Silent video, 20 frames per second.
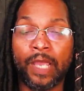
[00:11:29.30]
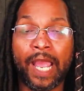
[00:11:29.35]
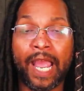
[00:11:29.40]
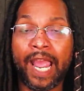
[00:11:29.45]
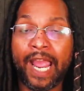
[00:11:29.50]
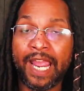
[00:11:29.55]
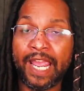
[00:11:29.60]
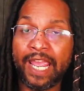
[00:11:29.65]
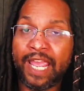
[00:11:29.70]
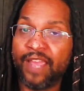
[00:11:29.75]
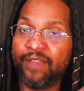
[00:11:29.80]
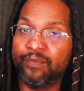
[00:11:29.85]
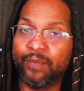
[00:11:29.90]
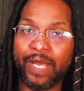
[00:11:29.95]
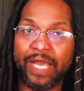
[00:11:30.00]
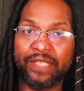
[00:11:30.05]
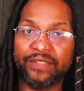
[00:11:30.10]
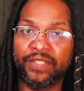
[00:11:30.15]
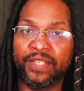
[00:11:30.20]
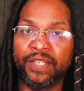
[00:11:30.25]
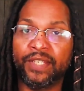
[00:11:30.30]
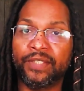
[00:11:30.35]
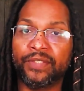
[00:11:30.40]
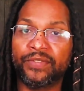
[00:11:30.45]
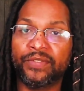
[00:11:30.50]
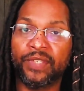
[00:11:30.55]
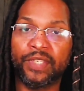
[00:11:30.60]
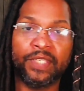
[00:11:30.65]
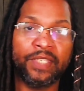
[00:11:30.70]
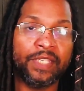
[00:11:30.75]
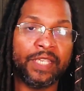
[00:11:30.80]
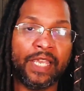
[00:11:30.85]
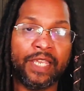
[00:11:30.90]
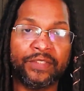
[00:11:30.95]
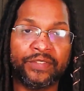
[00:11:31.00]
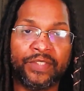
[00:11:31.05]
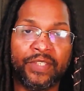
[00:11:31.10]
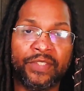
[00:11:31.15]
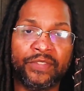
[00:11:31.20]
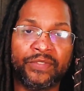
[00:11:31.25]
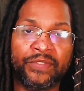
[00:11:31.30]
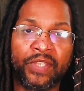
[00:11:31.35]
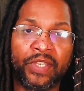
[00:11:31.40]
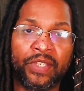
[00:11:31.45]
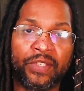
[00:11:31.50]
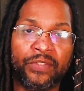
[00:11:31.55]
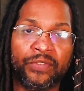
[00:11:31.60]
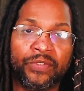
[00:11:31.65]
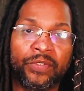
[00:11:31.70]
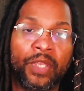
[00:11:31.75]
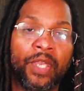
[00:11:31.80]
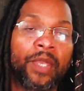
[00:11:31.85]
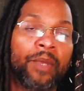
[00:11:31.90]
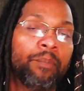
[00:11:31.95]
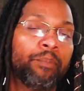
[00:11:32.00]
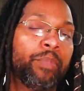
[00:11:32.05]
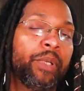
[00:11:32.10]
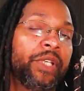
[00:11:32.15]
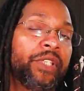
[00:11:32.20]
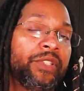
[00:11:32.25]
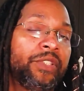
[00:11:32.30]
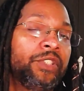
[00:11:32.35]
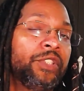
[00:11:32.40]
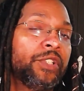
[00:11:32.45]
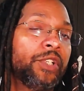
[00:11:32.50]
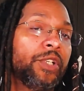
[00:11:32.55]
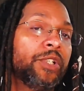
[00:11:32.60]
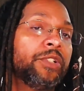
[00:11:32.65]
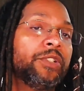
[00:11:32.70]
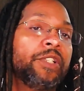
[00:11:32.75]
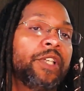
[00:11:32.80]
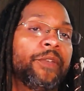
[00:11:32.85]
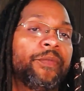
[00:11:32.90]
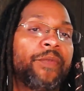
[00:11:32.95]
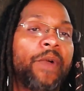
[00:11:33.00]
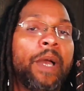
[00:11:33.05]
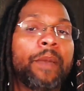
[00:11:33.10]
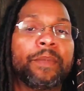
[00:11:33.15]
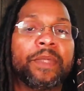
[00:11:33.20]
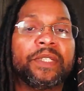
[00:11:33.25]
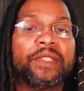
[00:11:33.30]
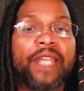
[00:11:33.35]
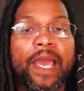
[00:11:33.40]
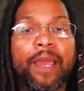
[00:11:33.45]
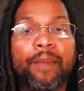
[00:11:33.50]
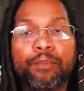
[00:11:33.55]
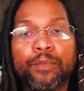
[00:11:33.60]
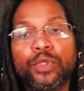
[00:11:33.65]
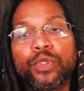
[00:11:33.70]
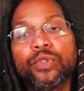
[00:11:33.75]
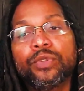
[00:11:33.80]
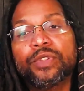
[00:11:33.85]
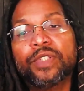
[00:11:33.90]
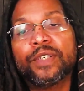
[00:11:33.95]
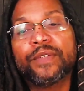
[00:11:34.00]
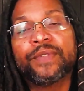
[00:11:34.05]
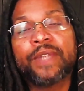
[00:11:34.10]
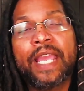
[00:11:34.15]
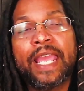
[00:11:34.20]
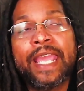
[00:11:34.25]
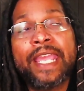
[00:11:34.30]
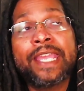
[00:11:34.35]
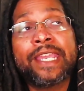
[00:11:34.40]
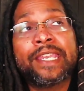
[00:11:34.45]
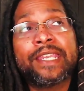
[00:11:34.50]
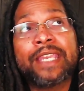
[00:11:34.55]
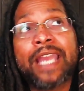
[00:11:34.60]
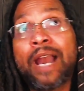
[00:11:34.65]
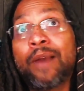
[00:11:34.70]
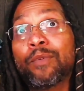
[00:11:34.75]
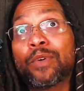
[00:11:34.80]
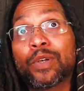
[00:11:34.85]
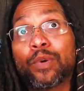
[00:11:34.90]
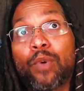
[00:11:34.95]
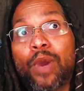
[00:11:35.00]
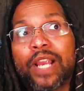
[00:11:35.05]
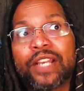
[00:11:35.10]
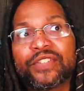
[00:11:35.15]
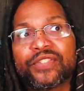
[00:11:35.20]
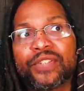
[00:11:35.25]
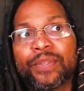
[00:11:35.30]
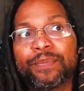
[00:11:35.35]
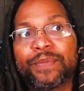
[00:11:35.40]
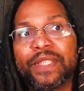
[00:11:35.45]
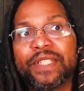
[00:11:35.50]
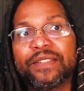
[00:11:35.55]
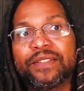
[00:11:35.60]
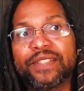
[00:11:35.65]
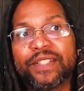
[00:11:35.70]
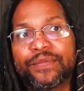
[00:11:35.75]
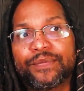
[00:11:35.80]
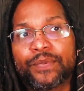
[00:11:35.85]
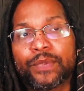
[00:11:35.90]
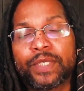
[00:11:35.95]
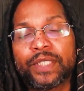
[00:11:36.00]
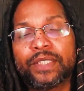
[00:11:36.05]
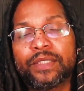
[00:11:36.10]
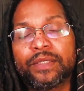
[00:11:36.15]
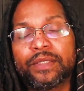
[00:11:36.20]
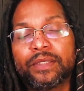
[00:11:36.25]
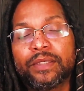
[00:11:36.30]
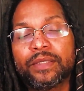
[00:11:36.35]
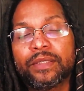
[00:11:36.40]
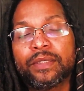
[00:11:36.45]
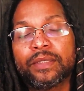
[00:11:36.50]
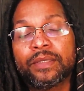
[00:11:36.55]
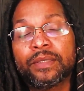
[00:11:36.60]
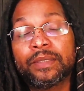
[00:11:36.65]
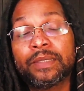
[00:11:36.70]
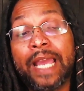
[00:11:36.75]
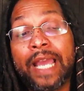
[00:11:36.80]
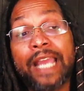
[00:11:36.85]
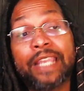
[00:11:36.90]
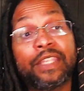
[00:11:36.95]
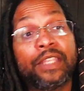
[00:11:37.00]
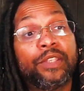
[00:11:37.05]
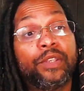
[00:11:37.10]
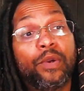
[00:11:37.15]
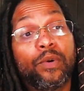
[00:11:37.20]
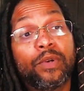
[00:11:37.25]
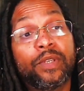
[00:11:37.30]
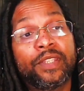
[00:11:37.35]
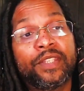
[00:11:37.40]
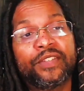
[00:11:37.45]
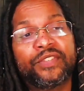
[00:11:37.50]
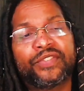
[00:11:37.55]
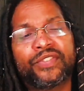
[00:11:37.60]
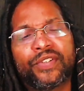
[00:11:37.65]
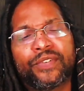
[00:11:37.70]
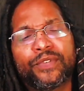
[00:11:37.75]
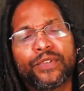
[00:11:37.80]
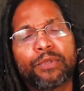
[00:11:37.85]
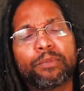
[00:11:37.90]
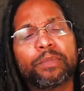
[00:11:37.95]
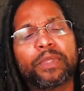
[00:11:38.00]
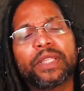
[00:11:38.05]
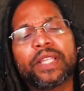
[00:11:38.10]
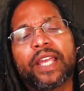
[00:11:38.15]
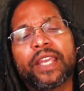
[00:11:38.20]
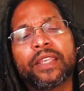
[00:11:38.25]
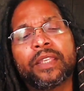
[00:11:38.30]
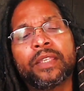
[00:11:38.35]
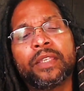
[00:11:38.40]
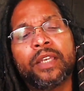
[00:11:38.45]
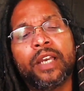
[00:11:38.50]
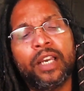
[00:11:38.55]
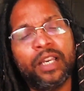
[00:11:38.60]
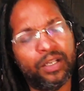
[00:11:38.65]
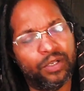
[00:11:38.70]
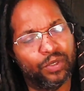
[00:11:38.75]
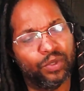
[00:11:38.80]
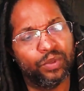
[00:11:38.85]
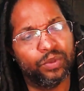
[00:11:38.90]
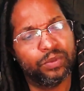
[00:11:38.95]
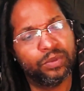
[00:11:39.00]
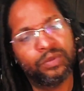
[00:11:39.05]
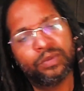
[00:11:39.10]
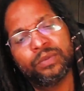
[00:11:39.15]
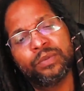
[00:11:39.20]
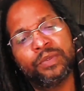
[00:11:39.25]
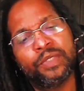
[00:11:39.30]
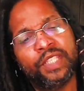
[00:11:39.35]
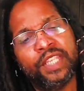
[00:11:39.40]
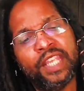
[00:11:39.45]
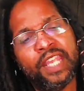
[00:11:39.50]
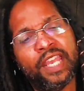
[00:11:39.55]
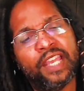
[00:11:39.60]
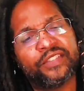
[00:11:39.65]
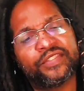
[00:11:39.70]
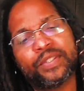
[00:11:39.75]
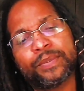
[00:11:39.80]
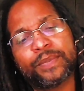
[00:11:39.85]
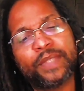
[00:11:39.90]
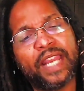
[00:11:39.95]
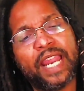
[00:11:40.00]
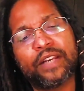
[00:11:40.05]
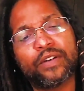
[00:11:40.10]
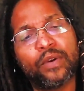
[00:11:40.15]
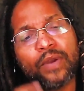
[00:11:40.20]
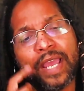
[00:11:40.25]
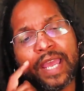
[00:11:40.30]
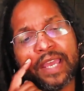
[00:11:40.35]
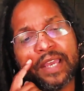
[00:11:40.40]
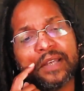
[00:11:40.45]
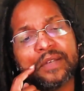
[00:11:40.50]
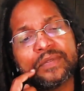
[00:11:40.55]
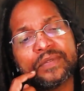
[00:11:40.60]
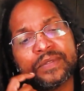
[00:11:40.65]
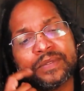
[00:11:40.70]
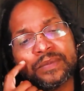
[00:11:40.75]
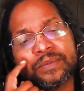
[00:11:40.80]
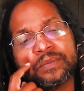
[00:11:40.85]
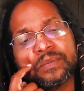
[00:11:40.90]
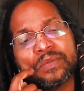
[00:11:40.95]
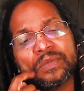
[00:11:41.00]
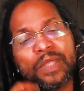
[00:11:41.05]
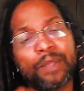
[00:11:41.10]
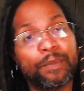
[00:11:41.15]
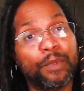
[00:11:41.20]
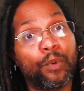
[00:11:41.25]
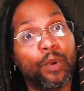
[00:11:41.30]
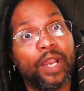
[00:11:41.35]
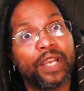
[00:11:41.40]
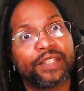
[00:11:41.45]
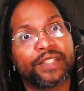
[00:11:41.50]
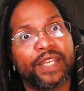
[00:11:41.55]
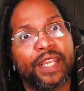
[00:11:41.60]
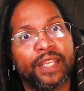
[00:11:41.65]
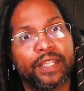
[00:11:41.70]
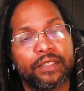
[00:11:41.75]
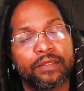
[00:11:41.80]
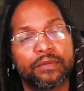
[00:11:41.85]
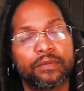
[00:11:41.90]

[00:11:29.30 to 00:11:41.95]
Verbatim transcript: I have my taste. He has his taste. But you know, if I'm in that mood of, hey, I want to watch something different, I can go on his server and be like, oh, he has something I don't have. Let me watch that.